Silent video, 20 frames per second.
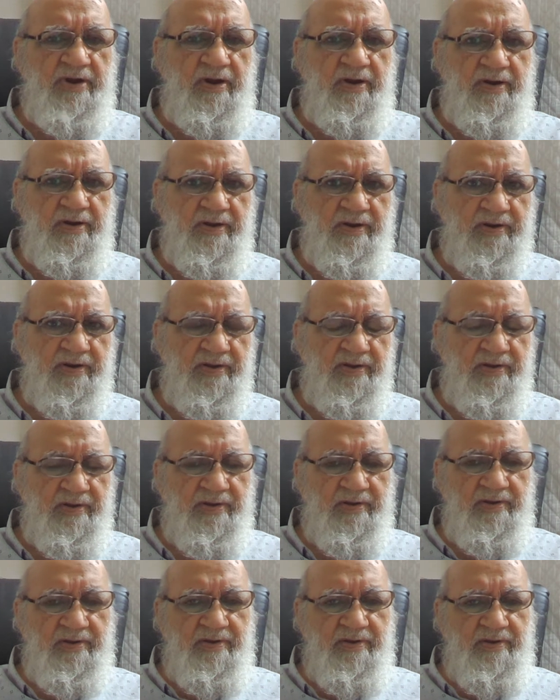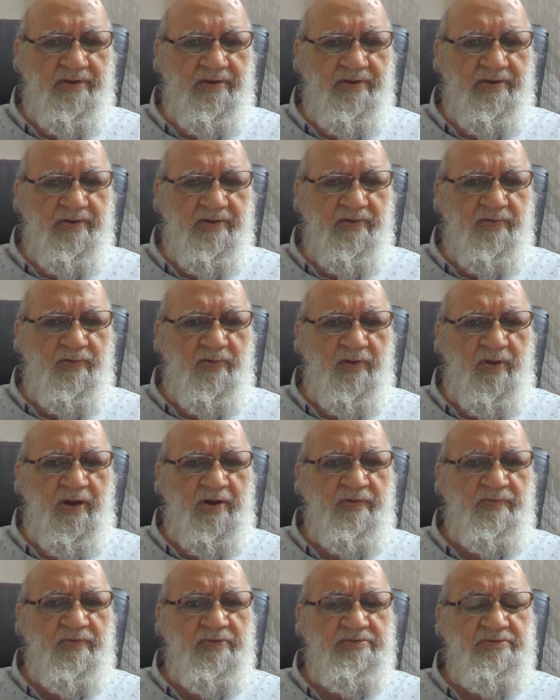order.
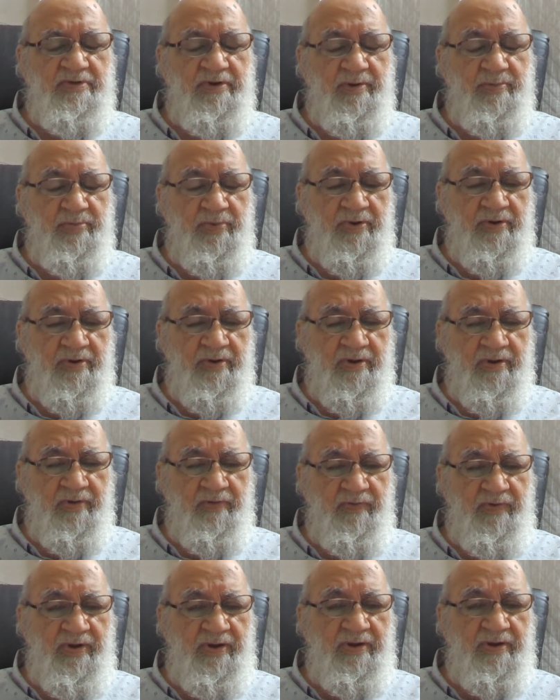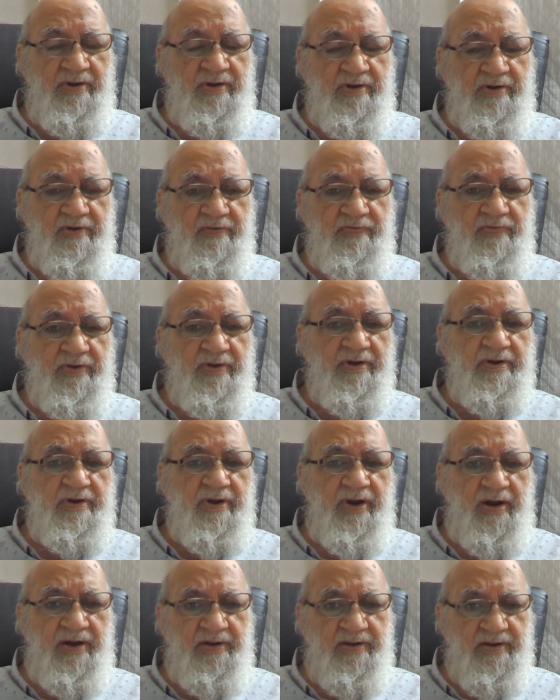Quran was revealed in different
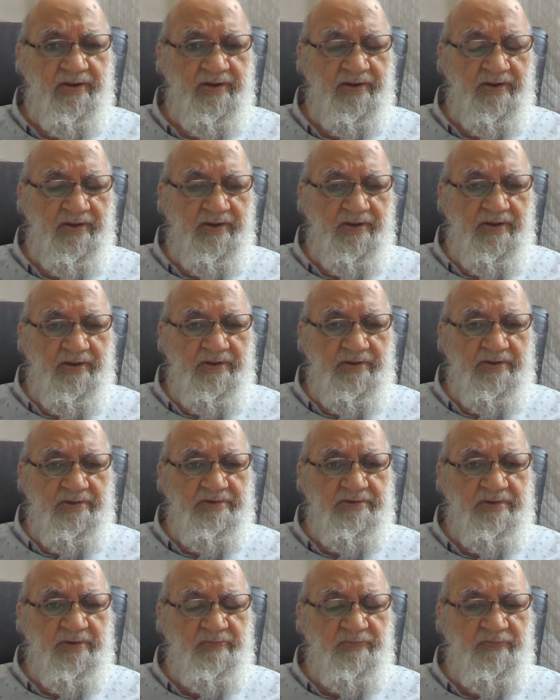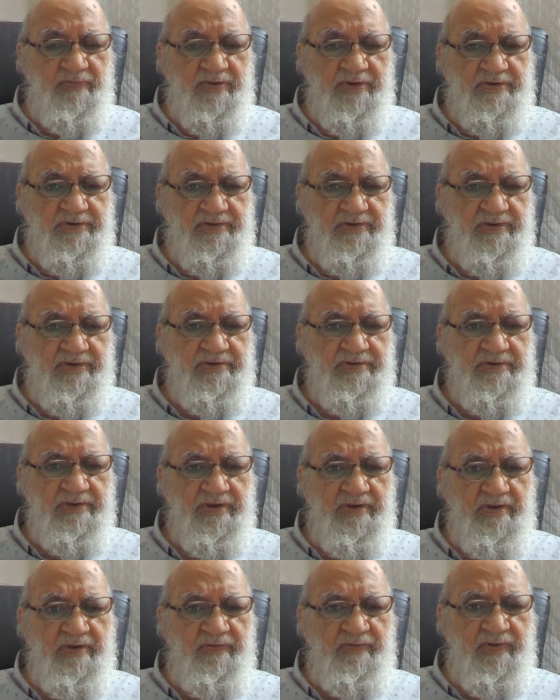order. Some verses,
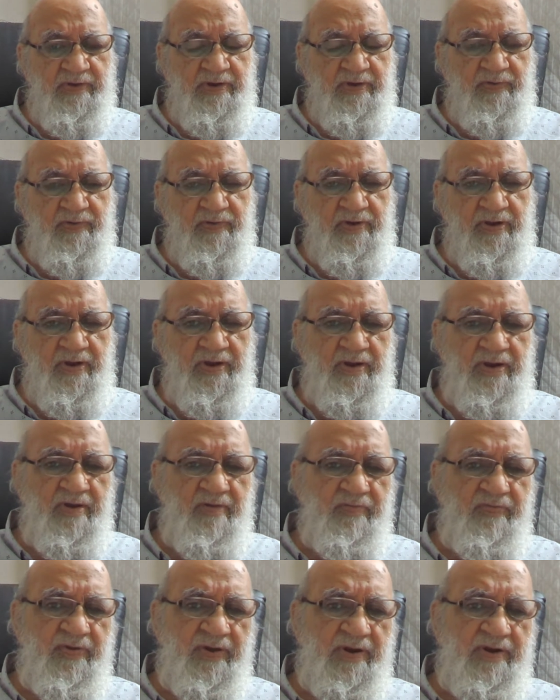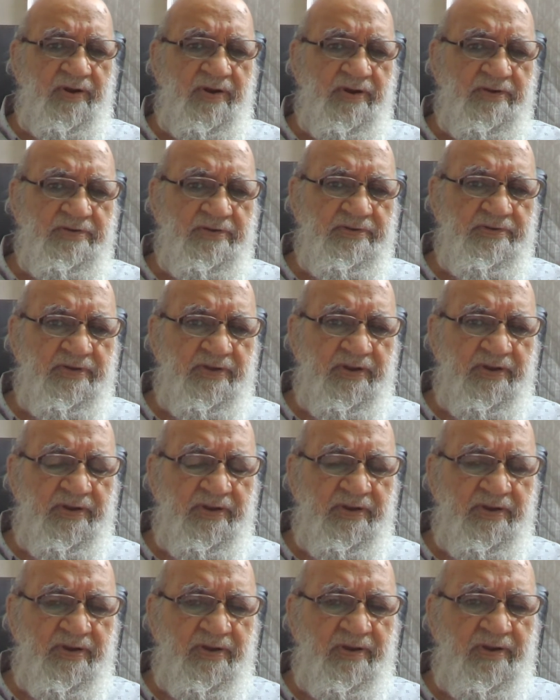whenever Allah felt
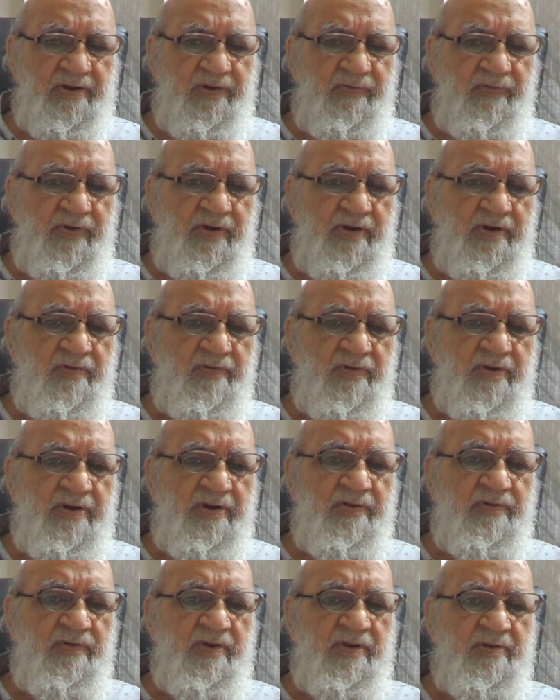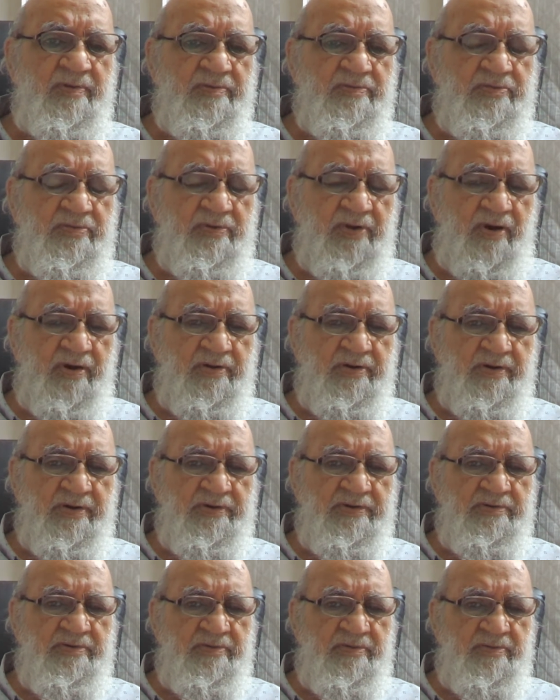necessary, He revealed. Whenever He thought it
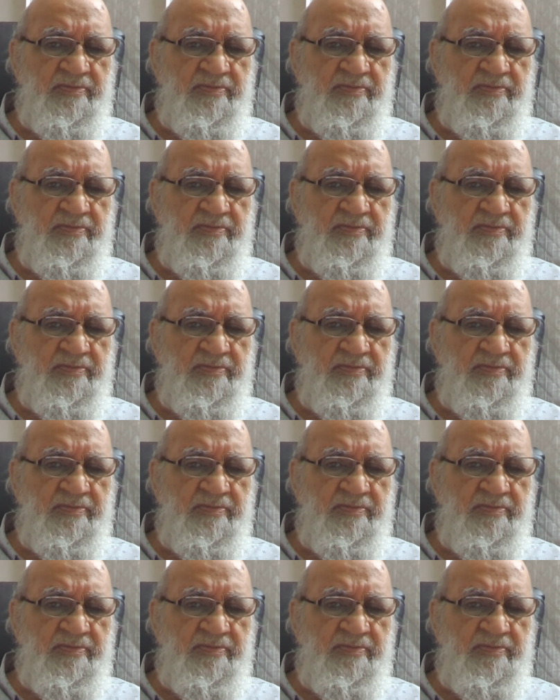is